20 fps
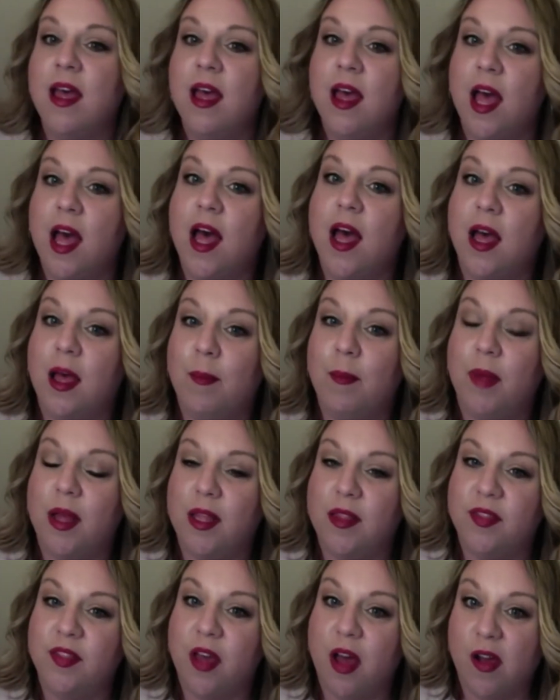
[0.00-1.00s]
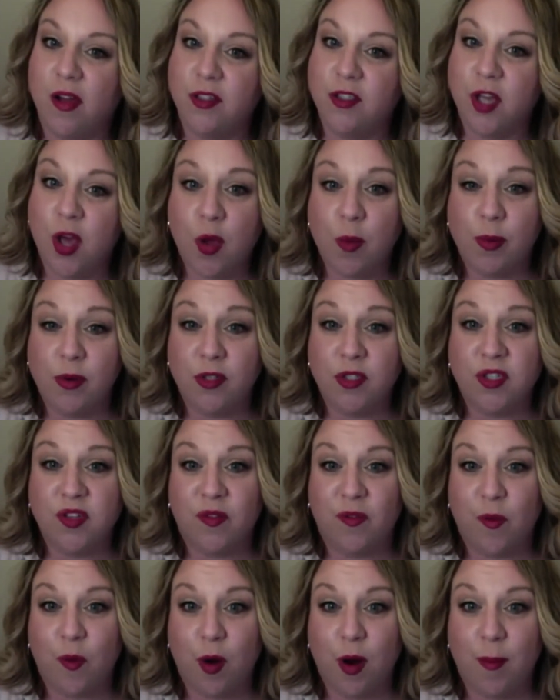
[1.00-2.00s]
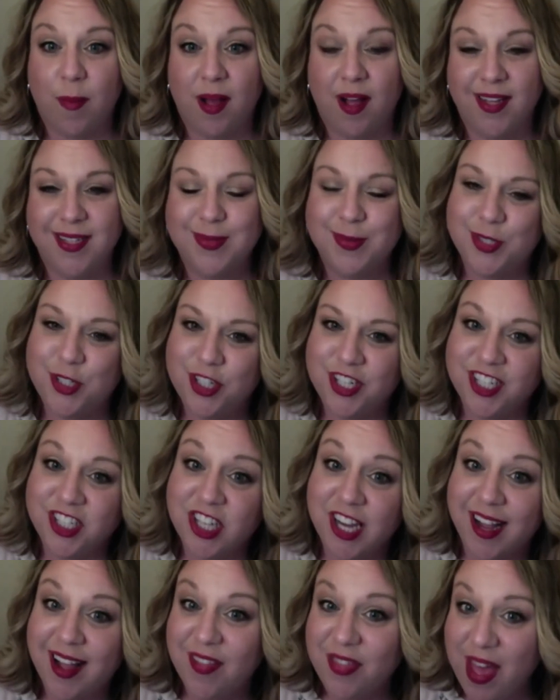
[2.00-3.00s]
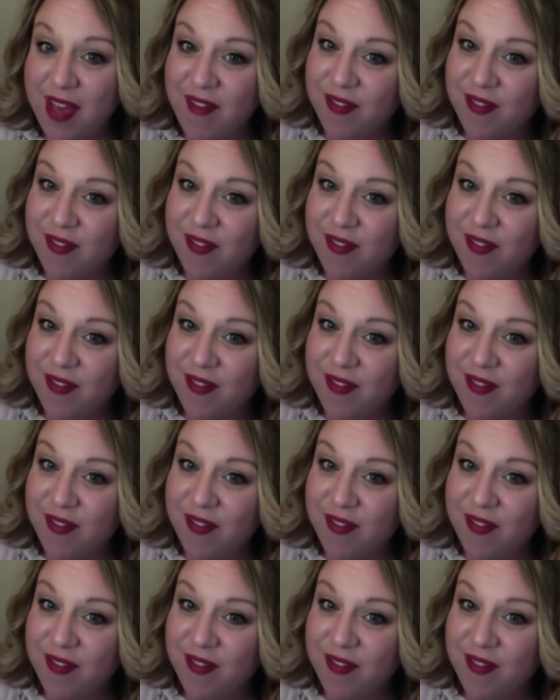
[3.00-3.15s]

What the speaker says: month, October Sephora box, which you can check out that